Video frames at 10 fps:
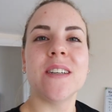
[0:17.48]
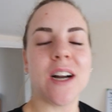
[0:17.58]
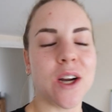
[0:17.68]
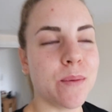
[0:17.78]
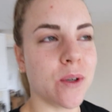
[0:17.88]

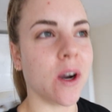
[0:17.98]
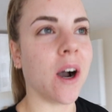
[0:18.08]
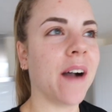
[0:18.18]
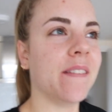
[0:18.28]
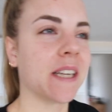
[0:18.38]
I hope you are
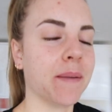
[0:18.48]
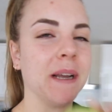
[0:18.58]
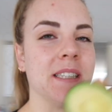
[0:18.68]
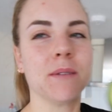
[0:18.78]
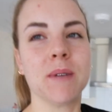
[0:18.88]
having an
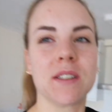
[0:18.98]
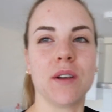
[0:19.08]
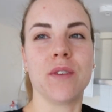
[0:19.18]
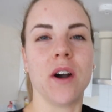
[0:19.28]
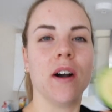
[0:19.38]
amazing week so
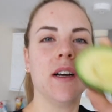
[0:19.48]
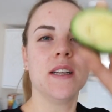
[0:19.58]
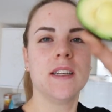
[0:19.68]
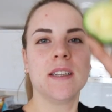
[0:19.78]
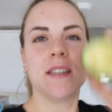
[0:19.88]
far.
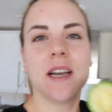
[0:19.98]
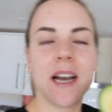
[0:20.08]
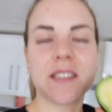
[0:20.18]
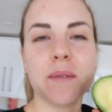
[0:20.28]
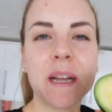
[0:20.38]

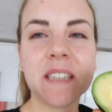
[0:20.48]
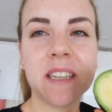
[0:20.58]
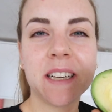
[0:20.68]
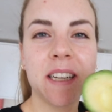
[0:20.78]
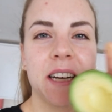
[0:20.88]
As
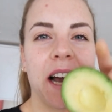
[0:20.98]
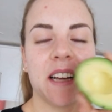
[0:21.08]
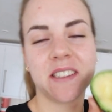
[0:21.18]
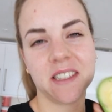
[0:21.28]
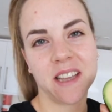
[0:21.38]
amazing
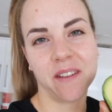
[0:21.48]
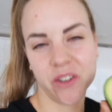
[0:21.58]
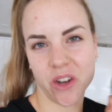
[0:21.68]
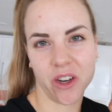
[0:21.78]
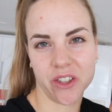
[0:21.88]
as this
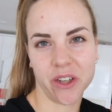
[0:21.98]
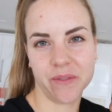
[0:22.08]
avocado.